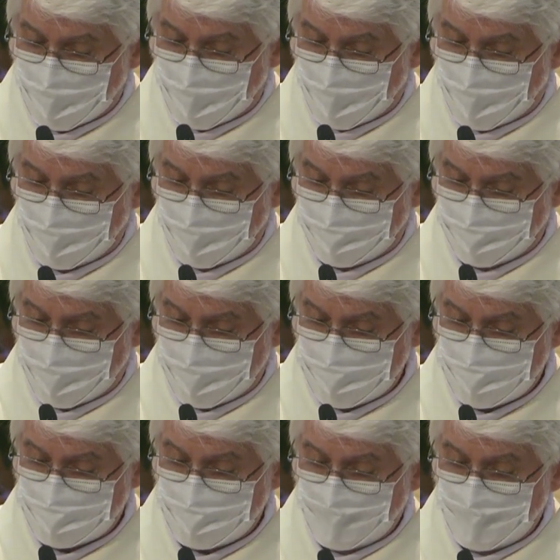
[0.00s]
all of
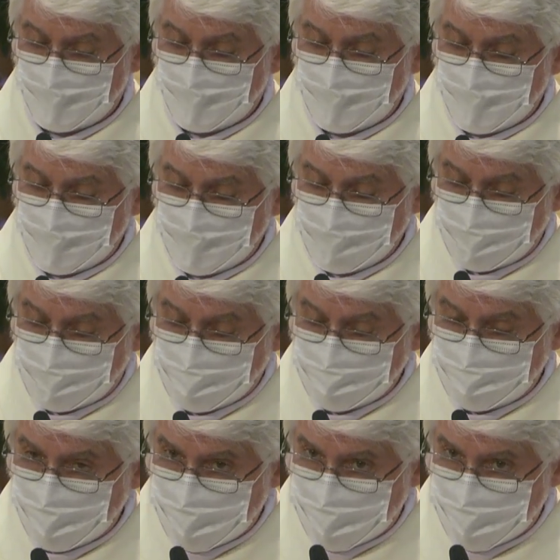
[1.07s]
us to the